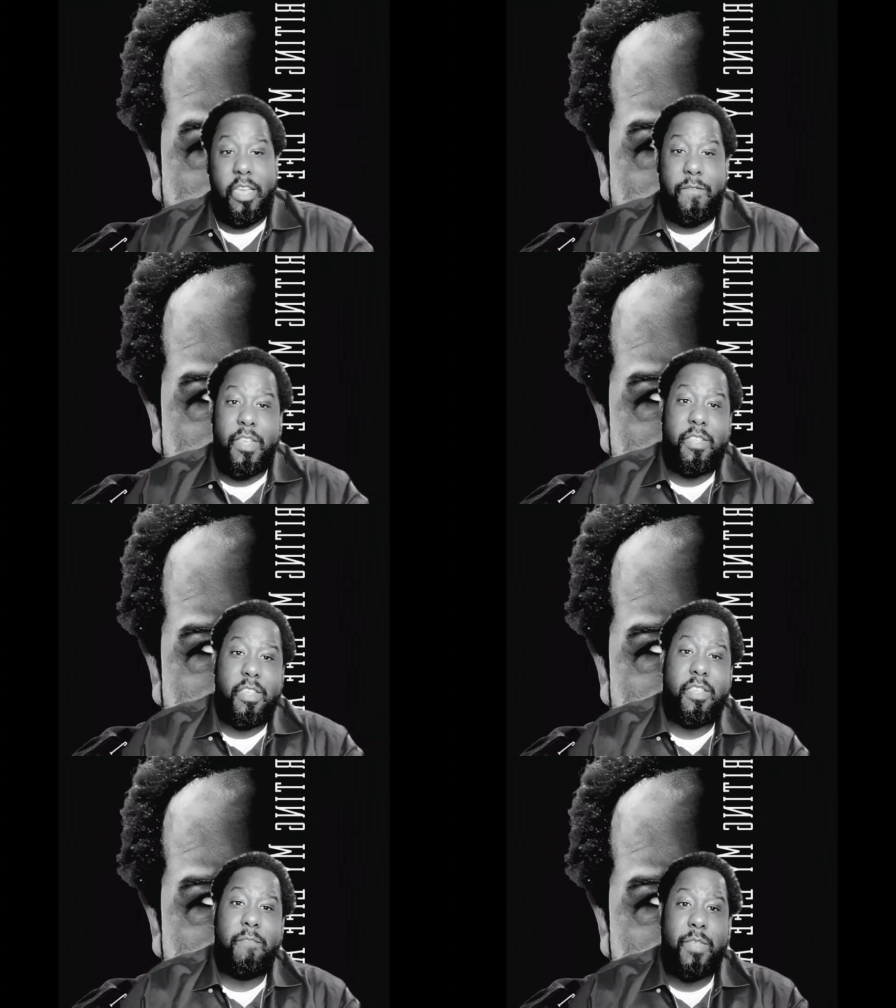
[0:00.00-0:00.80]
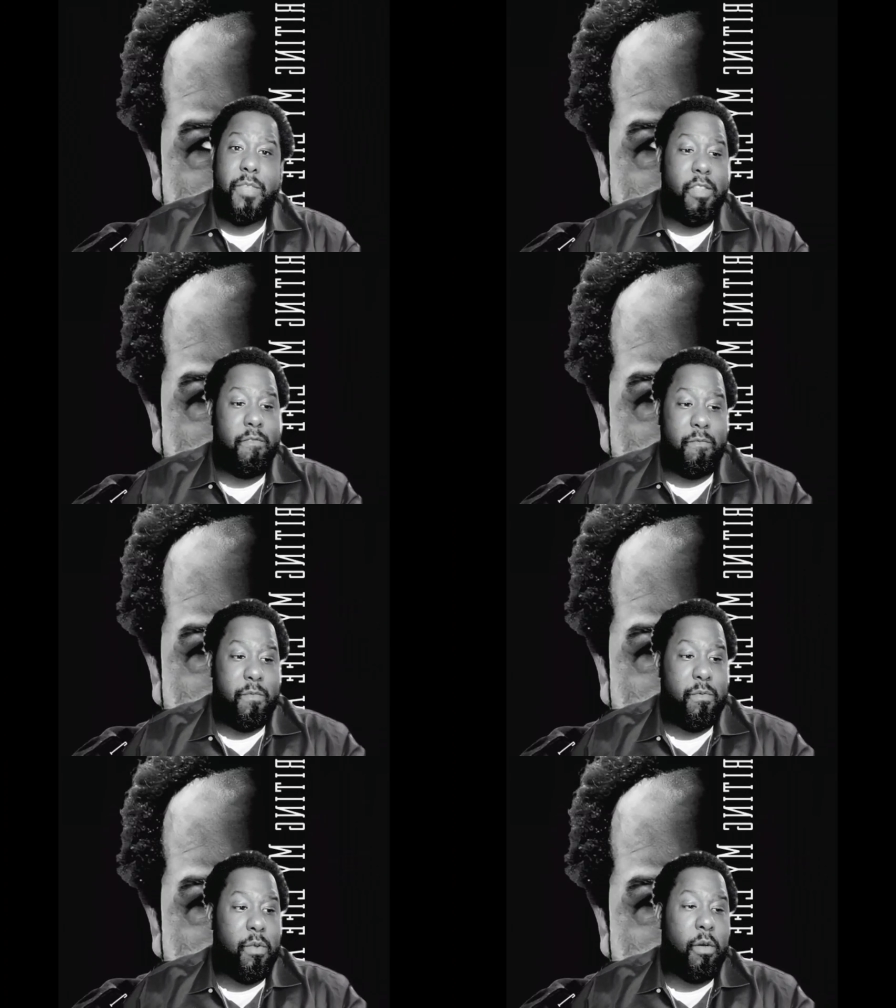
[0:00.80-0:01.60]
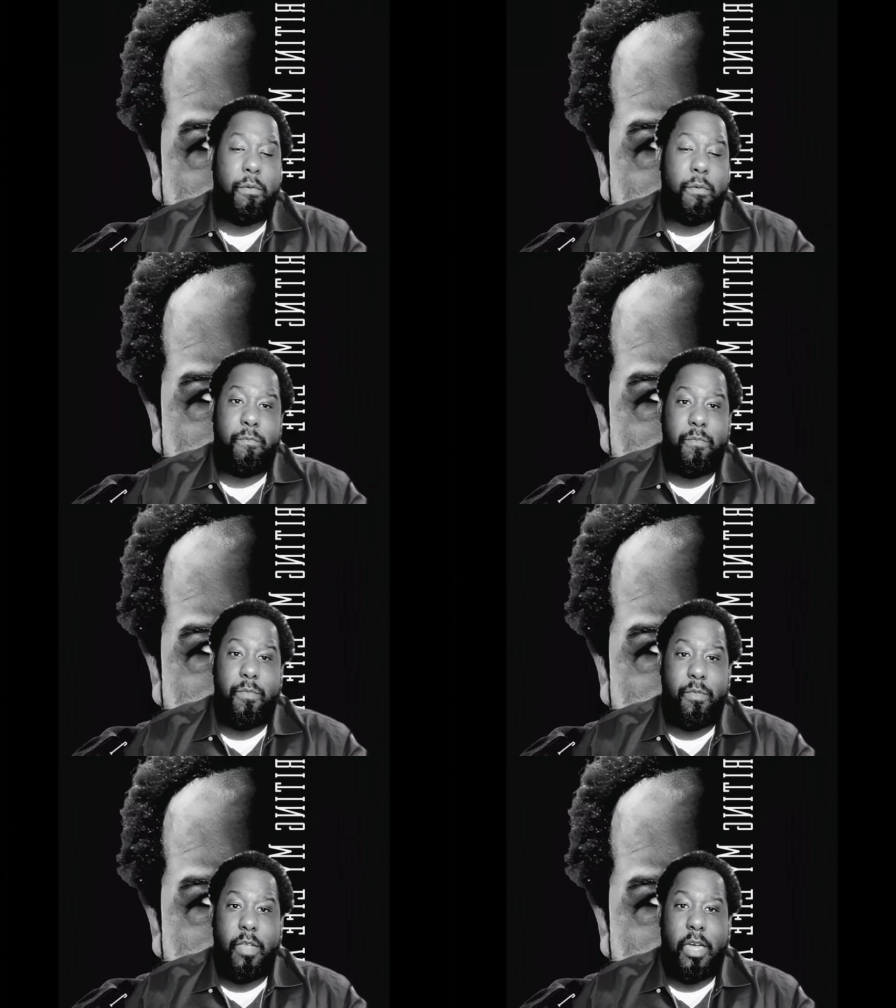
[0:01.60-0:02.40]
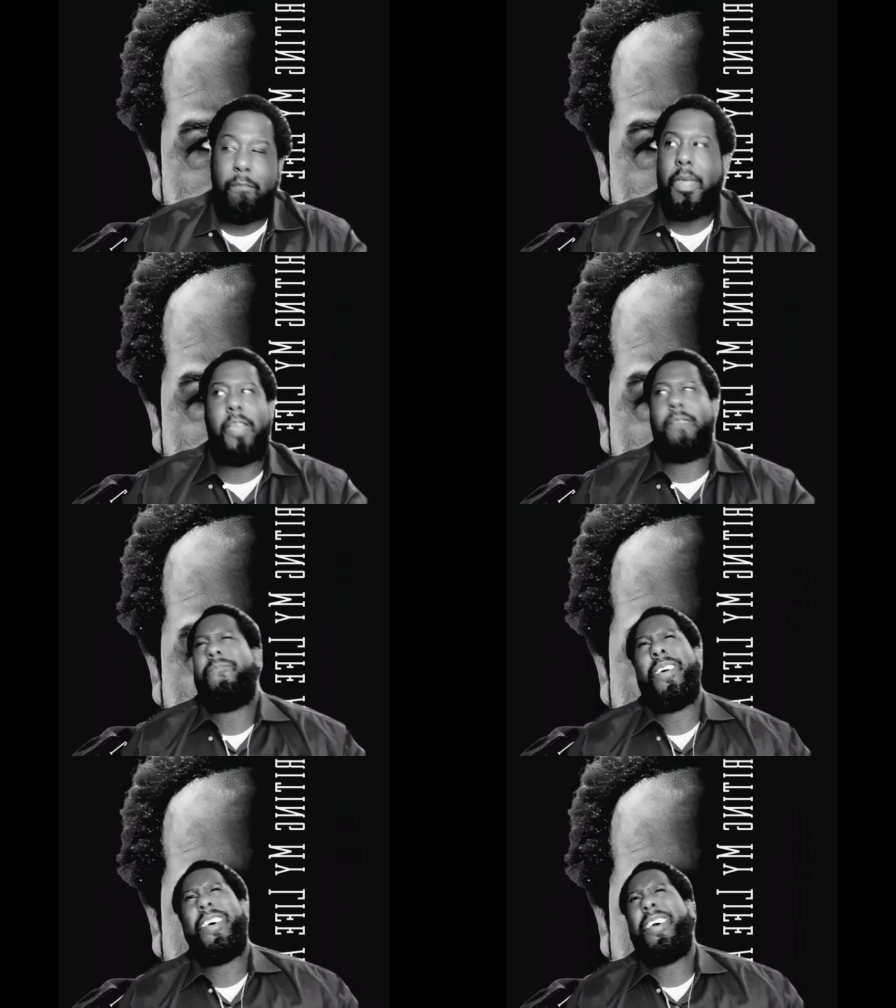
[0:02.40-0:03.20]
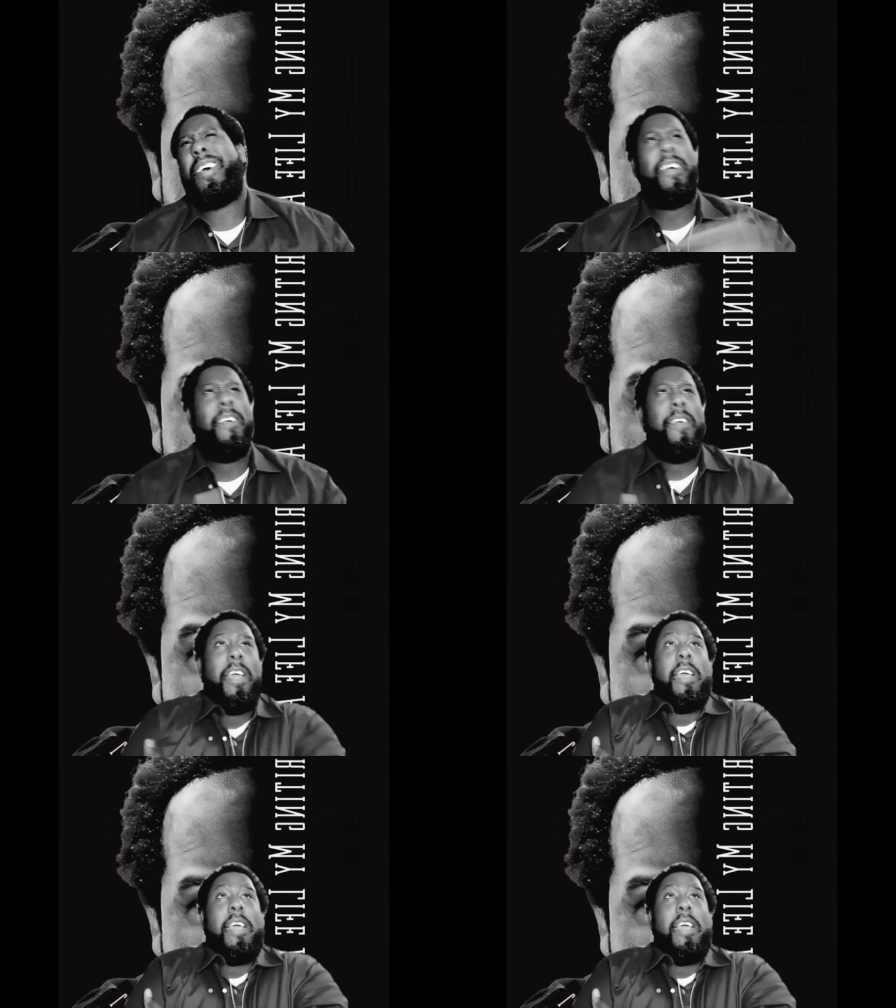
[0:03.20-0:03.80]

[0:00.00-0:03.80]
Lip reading: if this is something, I'm like, nah.